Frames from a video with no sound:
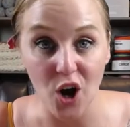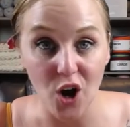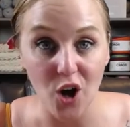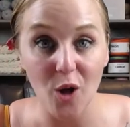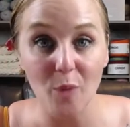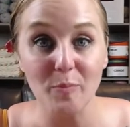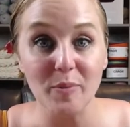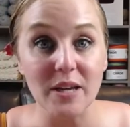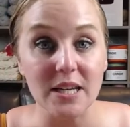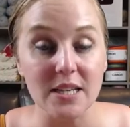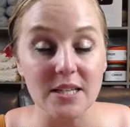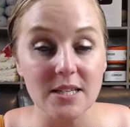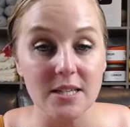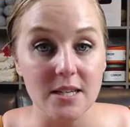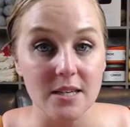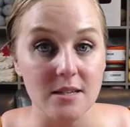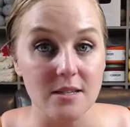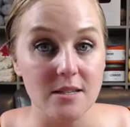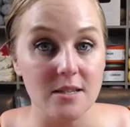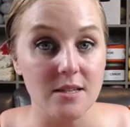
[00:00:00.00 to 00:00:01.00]
all
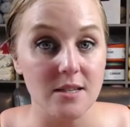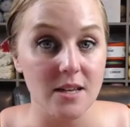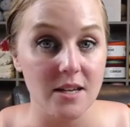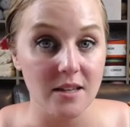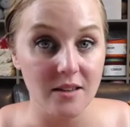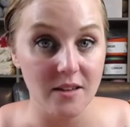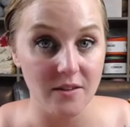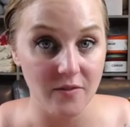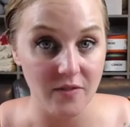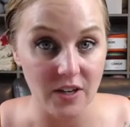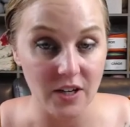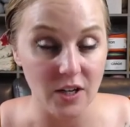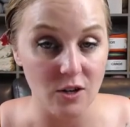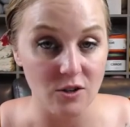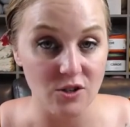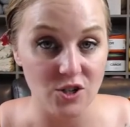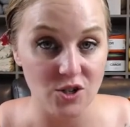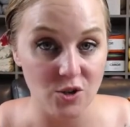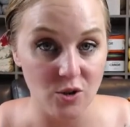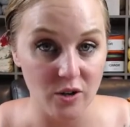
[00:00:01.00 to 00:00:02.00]
pieces in the video
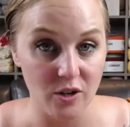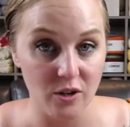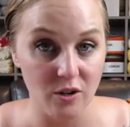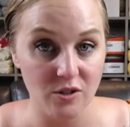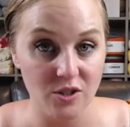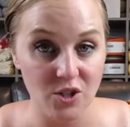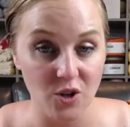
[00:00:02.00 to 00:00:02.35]
tutorial.